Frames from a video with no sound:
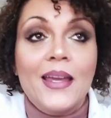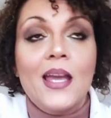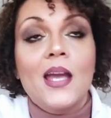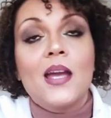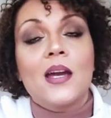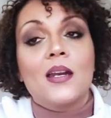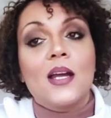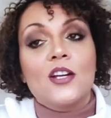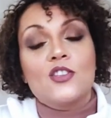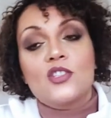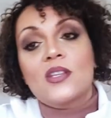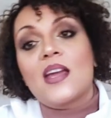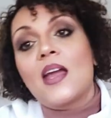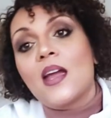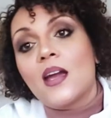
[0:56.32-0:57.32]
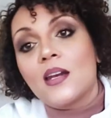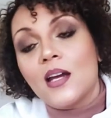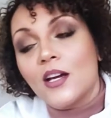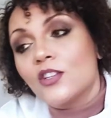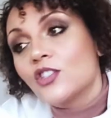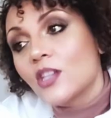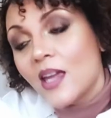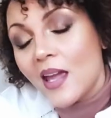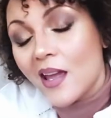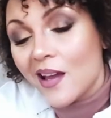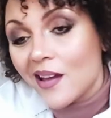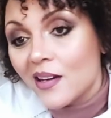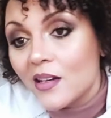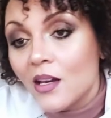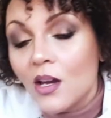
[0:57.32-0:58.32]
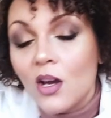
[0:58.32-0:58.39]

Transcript: I can't, I just can't, I just can't.